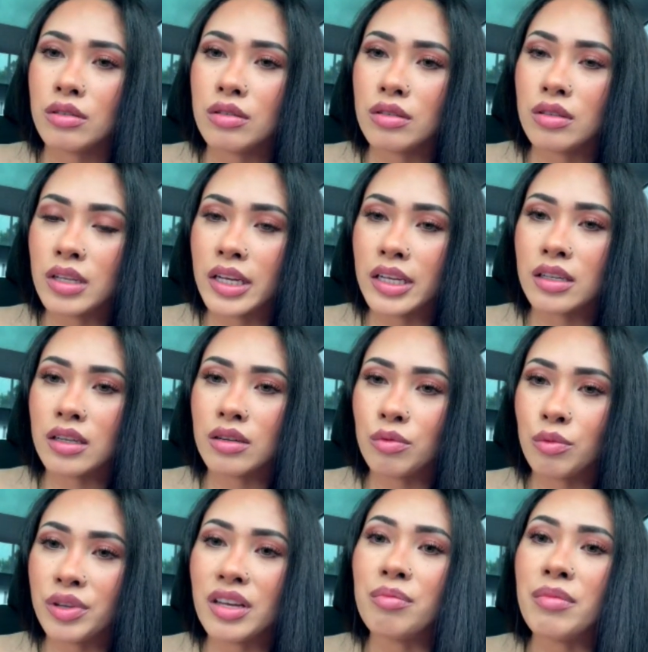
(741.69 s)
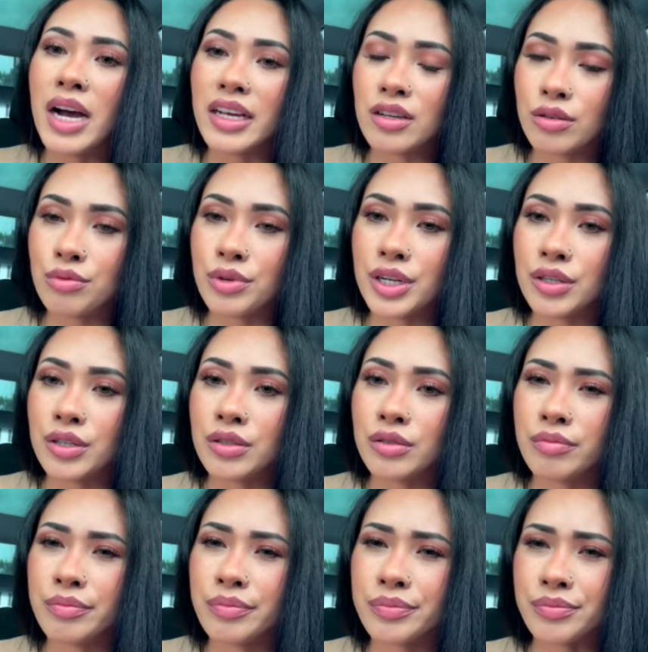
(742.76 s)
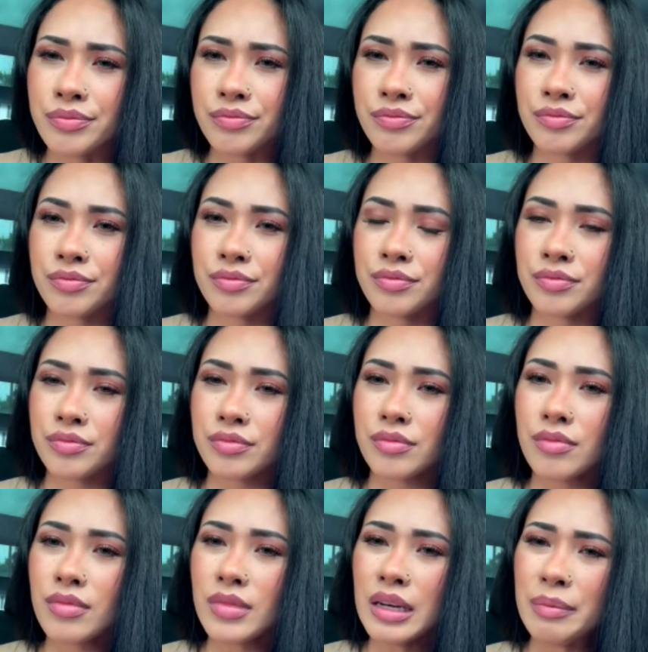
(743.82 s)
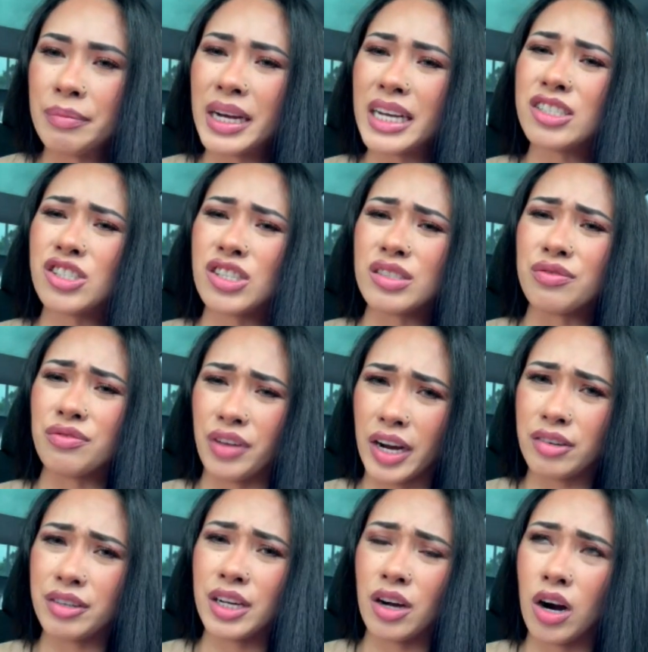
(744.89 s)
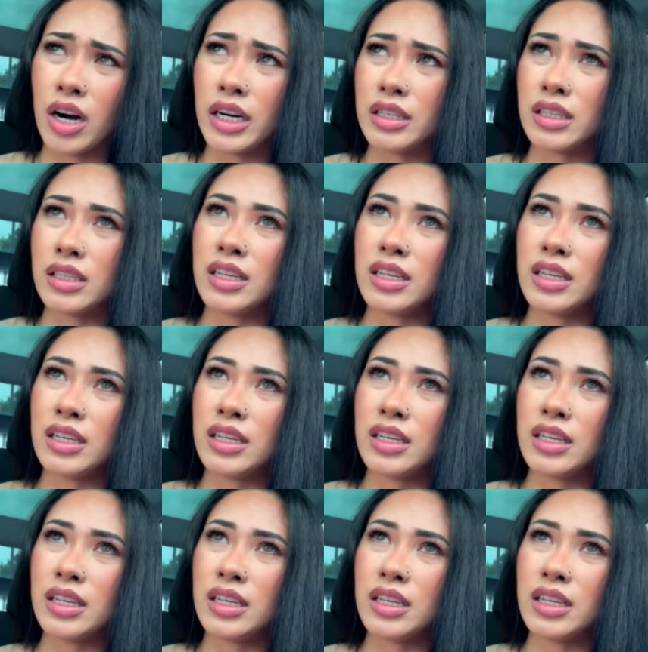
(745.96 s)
like within my career. But it's just very hard.